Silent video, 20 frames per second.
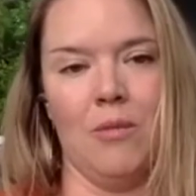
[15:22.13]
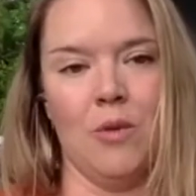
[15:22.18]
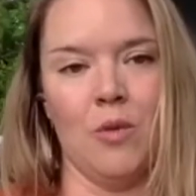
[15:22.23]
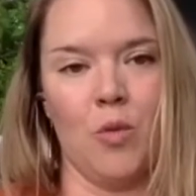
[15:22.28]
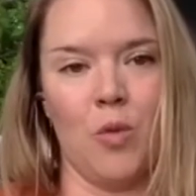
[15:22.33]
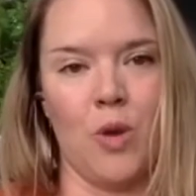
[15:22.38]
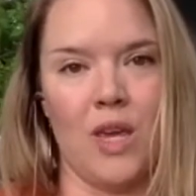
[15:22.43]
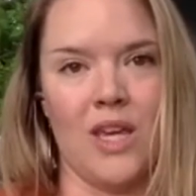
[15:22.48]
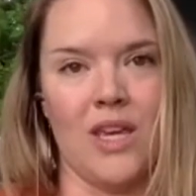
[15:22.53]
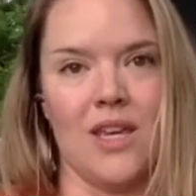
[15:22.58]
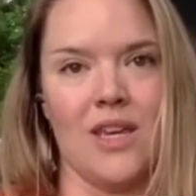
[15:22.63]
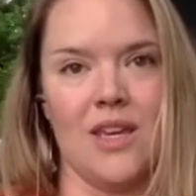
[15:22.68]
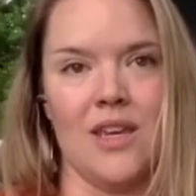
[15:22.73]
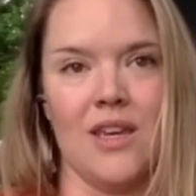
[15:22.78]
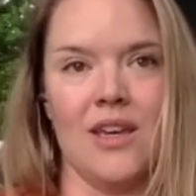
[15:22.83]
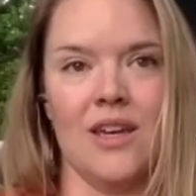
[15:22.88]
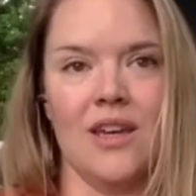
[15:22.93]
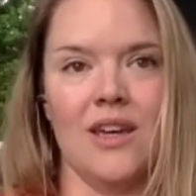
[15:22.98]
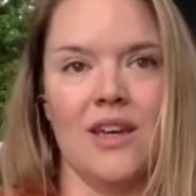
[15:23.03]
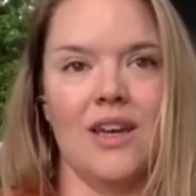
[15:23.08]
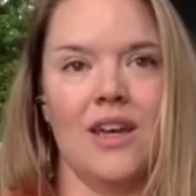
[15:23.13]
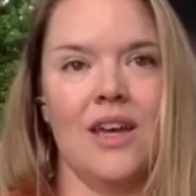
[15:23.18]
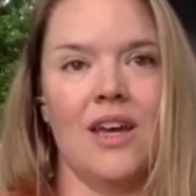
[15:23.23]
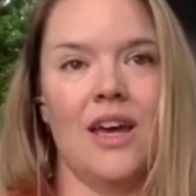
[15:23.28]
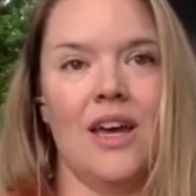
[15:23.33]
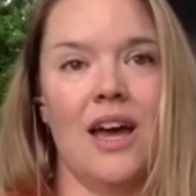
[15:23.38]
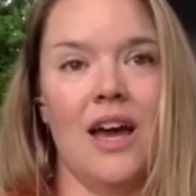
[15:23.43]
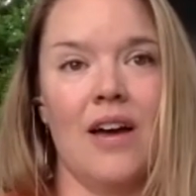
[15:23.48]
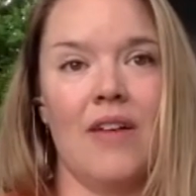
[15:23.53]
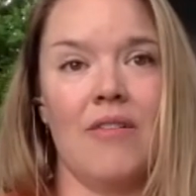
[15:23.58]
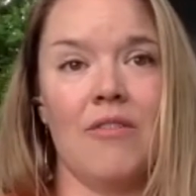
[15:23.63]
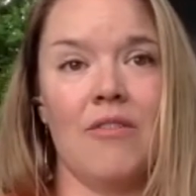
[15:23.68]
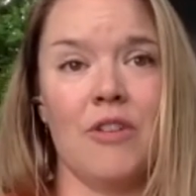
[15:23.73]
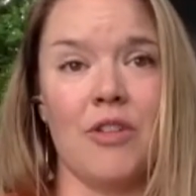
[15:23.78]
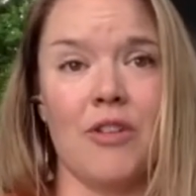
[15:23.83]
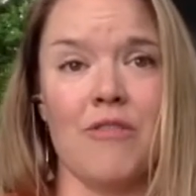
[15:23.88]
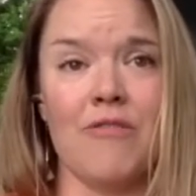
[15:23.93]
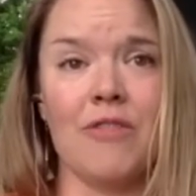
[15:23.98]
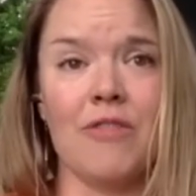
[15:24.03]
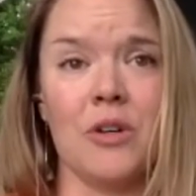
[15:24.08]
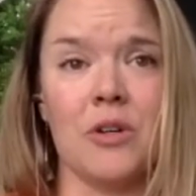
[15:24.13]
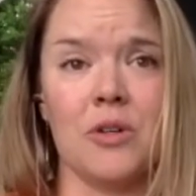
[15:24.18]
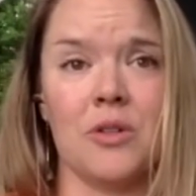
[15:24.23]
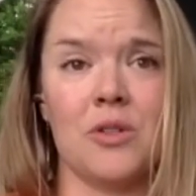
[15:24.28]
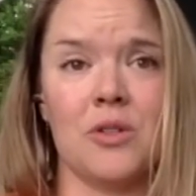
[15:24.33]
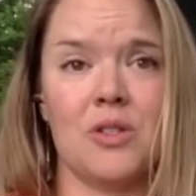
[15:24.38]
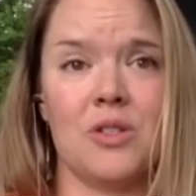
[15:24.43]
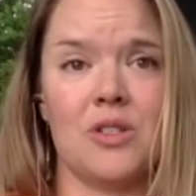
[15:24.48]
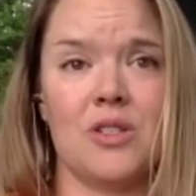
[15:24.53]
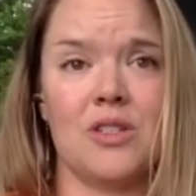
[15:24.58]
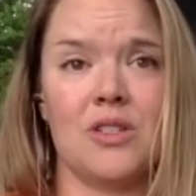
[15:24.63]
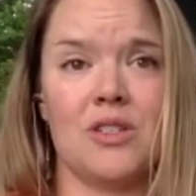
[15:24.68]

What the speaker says: We, for the first